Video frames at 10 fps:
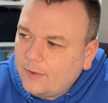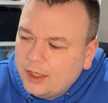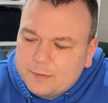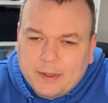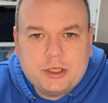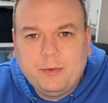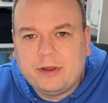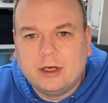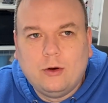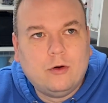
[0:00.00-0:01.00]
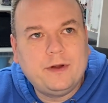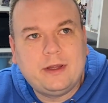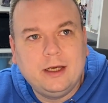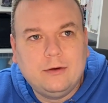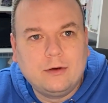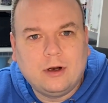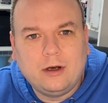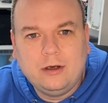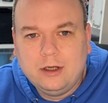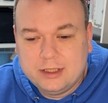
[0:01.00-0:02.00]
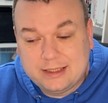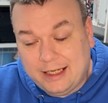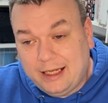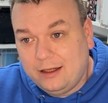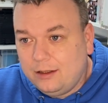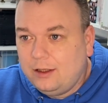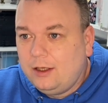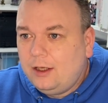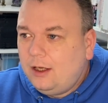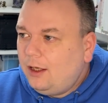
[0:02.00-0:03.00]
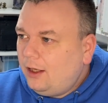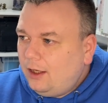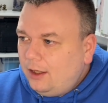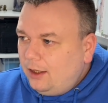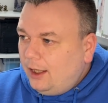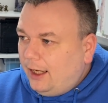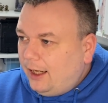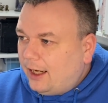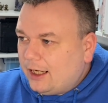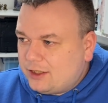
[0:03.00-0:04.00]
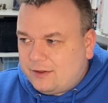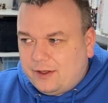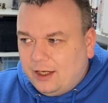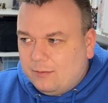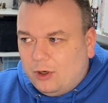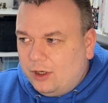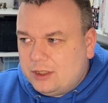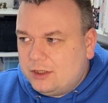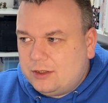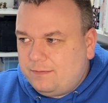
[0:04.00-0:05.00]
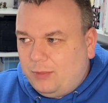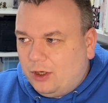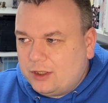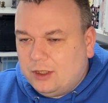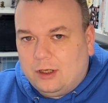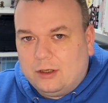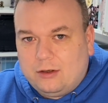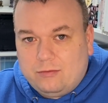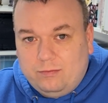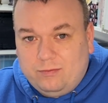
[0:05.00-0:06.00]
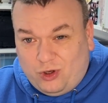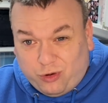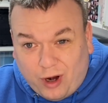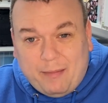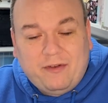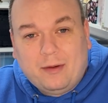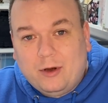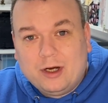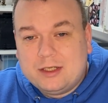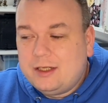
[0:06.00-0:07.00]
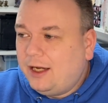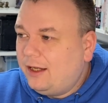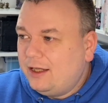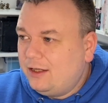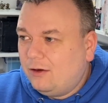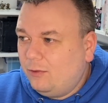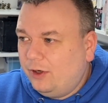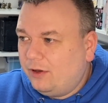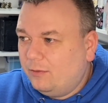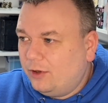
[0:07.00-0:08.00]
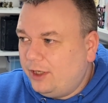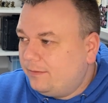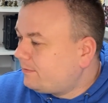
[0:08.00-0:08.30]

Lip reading: especially with the COVID thing going on still. I just think the Morrison's blocks are crap, if I'm honest. They're not worth the money.